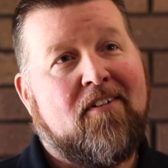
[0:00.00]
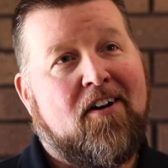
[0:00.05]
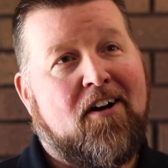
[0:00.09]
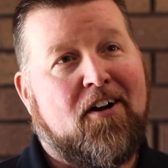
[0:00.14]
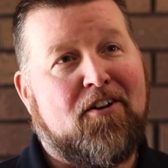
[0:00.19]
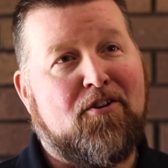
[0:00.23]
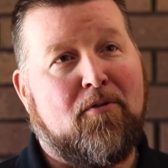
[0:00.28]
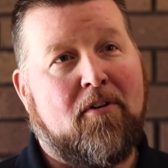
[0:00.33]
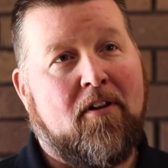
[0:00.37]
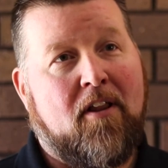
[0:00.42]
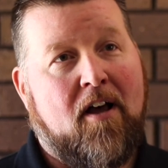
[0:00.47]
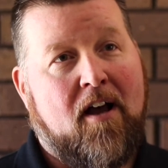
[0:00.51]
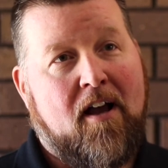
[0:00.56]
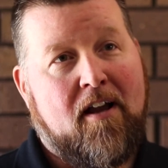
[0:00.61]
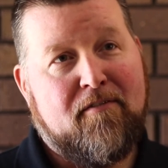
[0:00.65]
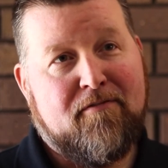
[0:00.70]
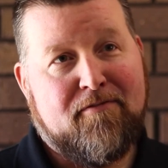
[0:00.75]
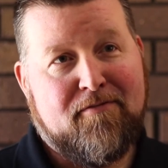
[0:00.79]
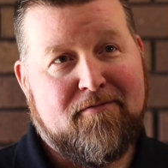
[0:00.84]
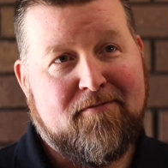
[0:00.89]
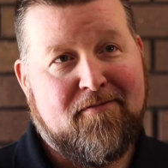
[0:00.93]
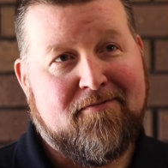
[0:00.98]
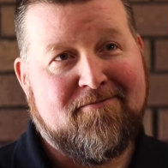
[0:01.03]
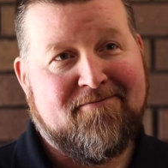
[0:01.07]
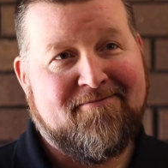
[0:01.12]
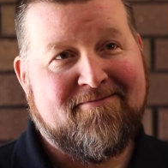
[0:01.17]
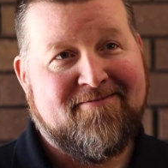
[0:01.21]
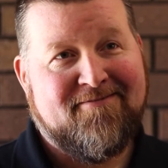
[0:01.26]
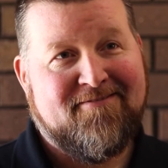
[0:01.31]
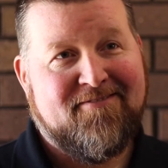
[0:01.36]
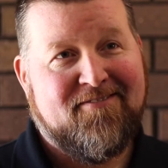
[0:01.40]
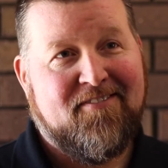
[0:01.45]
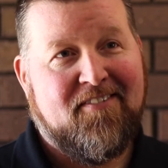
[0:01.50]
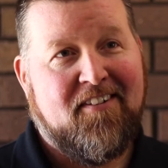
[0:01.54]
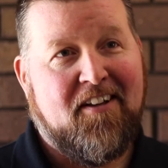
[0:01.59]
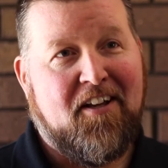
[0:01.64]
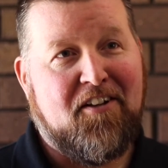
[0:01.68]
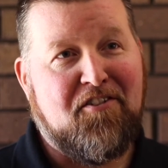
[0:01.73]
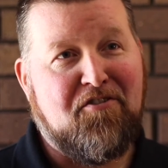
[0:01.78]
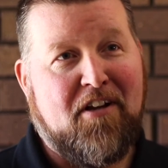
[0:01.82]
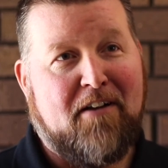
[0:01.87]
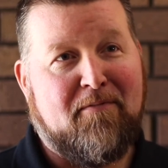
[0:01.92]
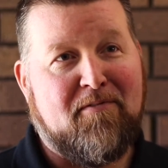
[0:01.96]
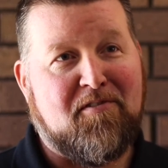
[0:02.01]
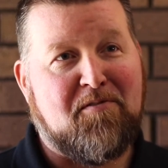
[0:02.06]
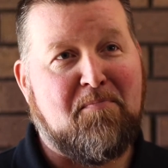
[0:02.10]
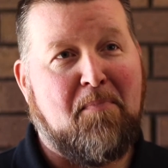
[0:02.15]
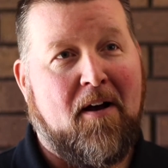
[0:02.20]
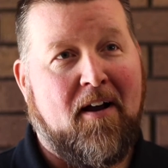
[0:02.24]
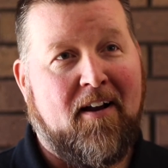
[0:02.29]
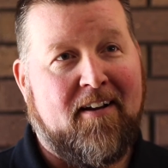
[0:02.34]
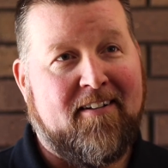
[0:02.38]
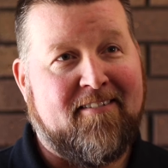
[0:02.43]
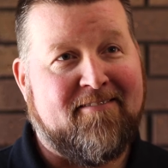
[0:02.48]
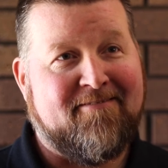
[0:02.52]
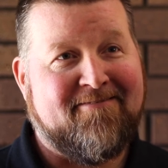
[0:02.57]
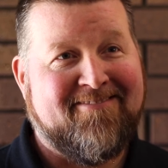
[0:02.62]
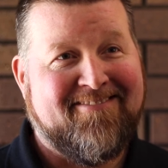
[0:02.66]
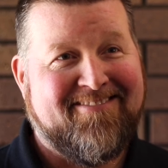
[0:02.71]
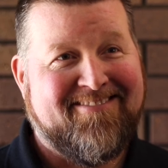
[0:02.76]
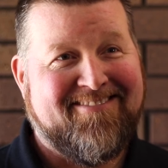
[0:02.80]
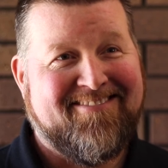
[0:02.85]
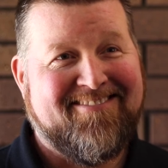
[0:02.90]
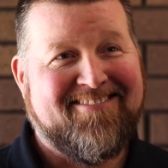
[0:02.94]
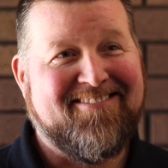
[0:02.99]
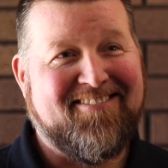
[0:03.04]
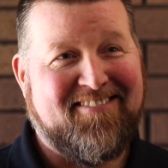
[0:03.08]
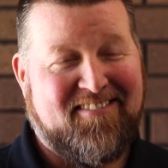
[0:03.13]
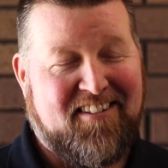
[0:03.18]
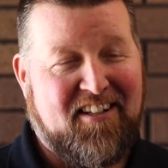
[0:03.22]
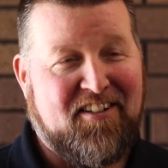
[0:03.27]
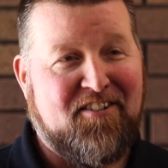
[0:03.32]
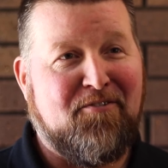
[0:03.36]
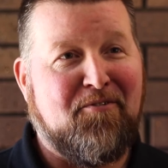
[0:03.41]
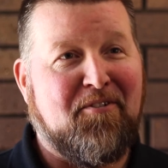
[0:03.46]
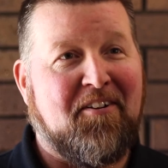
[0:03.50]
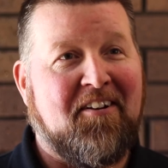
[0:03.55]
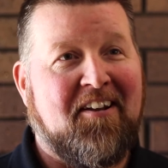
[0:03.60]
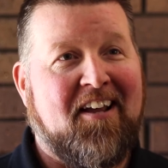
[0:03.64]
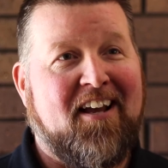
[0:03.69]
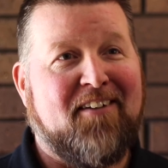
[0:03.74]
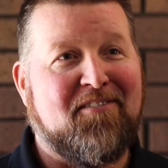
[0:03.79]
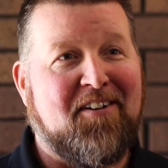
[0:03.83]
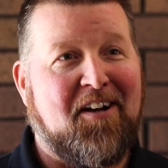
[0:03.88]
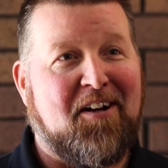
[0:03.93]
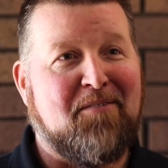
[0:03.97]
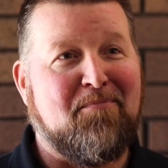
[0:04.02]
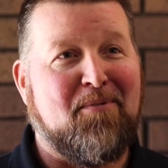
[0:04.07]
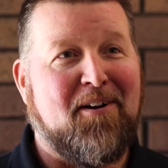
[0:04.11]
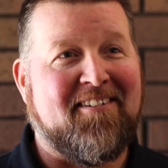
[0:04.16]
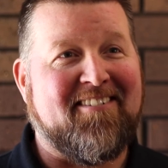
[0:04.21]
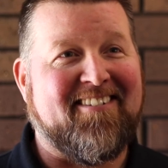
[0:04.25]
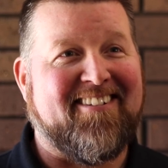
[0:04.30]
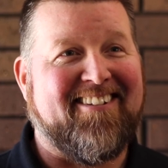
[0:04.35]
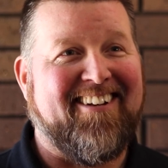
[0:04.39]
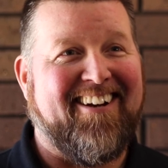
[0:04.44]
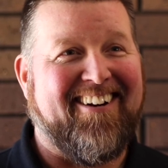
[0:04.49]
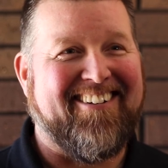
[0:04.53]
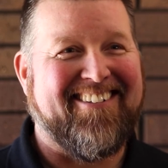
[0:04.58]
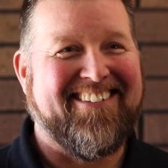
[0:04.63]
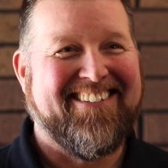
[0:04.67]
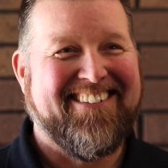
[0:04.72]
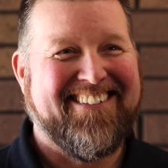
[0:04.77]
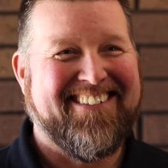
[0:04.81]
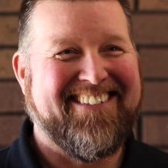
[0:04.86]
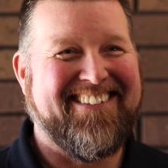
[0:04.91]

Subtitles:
Are you alive? And do you have a spine? Then you can have chiropractic care.